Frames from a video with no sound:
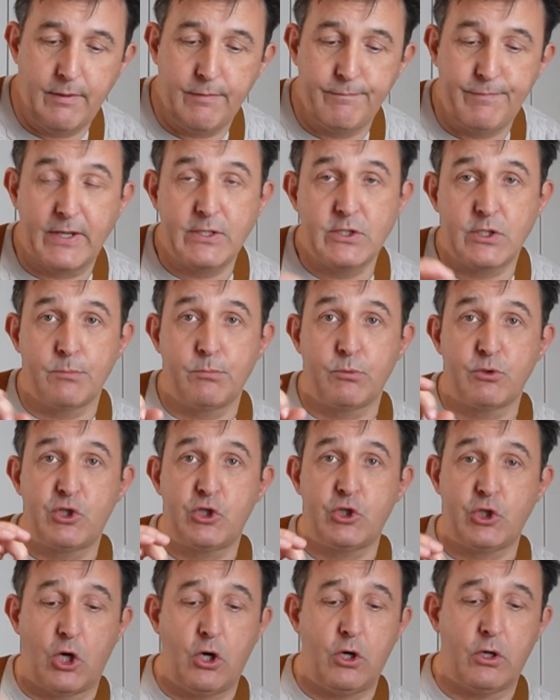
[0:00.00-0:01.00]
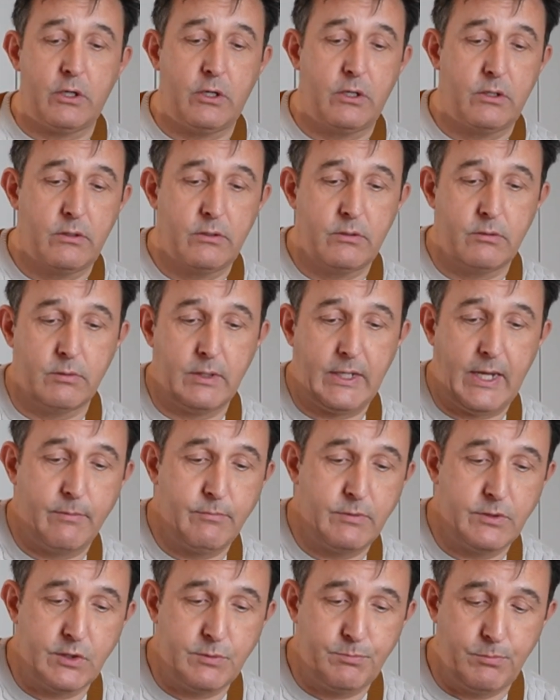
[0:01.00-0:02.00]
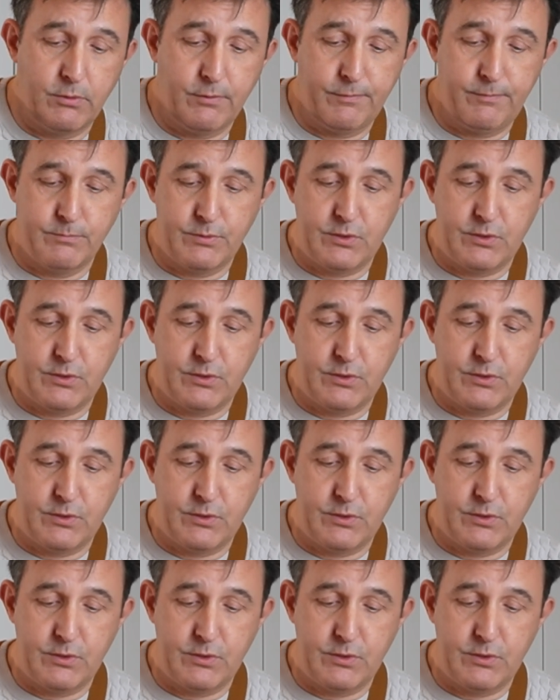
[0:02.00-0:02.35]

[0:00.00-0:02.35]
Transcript: vegetable stock. Again, we just bought from